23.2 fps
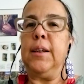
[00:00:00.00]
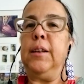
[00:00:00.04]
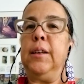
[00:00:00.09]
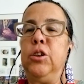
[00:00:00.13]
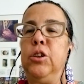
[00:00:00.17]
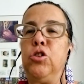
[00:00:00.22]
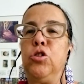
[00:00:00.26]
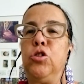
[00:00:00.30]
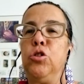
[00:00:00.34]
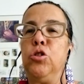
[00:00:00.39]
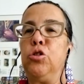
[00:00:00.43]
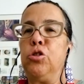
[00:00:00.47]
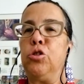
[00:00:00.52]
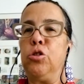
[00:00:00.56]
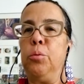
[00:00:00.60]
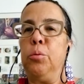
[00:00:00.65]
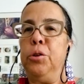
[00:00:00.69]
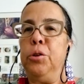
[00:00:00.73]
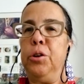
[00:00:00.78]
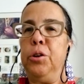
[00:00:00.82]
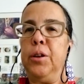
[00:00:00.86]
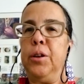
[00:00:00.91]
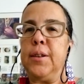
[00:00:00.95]
Indigenous
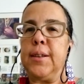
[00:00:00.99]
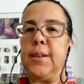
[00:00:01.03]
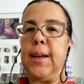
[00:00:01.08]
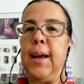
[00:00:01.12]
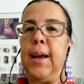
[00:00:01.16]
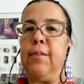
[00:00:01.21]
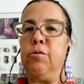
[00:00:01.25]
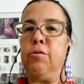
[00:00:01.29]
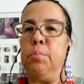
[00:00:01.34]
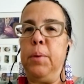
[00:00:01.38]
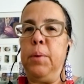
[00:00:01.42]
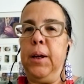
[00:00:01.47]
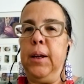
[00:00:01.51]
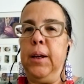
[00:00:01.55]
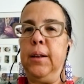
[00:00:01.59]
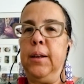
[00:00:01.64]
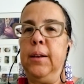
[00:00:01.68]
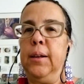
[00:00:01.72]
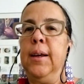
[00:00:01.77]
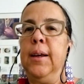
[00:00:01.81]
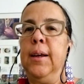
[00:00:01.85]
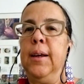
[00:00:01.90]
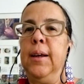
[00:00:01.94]
communities have
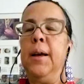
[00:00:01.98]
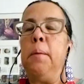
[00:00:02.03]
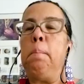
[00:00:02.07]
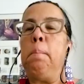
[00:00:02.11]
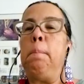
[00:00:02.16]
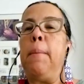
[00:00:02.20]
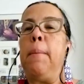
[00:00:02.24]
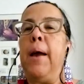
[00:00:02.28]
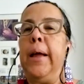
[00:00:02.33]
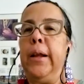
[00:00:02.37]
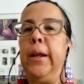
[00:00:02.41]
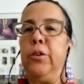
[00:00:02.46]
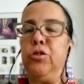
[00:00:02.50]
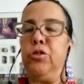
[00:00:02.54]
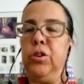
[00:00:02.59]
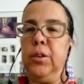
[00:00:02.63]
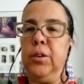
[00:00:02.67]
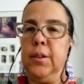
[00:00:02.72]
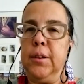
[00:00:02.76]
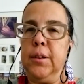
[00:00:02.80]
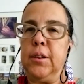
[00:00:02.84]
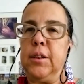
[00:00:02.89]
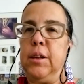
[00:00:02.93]
been managing
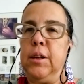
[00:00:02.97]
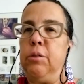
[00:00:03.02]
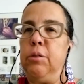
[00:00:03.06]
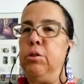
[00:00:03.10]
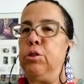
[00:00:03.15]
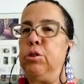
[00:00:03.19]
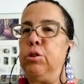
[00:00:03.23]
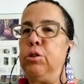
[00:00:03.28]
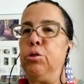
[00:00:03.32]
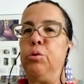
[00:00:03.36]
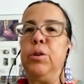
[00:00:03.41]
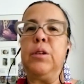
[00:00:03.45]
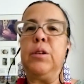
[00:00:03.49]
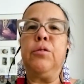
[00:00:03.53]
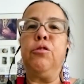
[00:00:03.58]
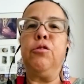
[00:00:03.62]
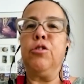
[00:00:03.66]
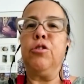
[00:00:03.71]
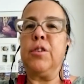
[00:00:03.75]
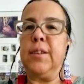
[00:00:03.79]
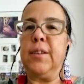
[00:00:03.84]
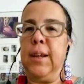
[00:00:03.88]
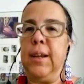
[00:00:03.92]
these territories
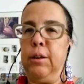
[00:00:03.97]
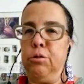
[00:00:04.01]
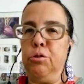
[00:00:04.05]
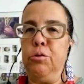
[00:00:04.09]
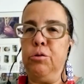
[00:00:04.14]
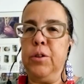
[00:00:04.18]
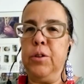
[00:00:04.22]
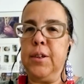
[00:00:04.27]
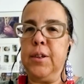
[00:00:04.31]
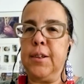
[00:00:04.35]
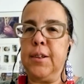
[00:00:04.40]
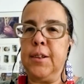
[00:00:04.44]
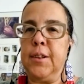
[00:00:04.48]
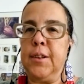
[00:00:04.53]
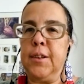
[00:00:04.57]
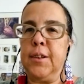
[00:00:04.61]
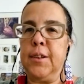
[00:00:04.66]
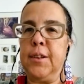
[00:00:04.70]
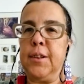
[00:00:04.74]
for centuries.